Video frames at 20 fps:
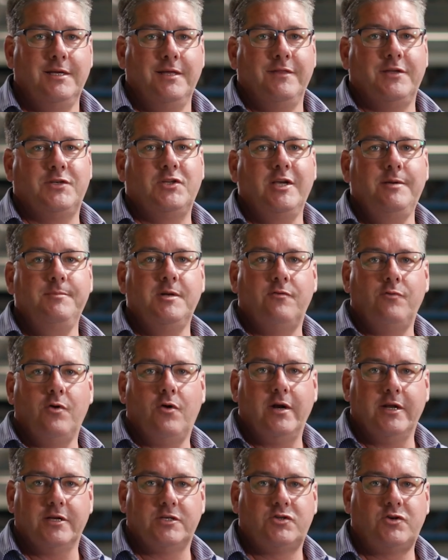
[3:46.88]
The team at
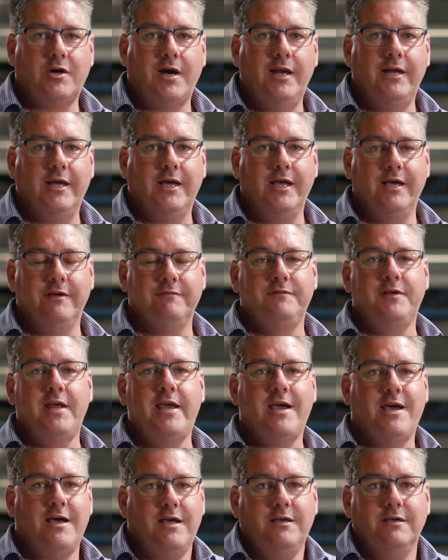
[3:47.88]
Orion Australia have
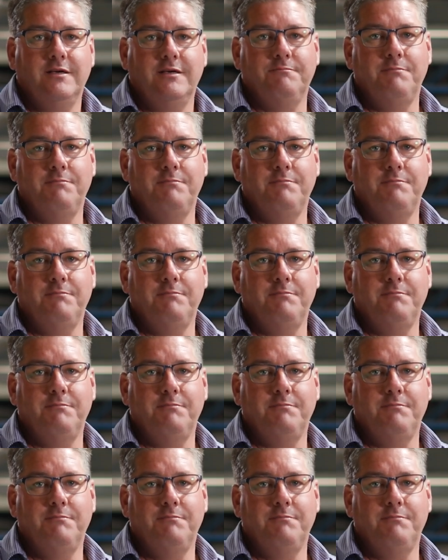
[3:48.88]
now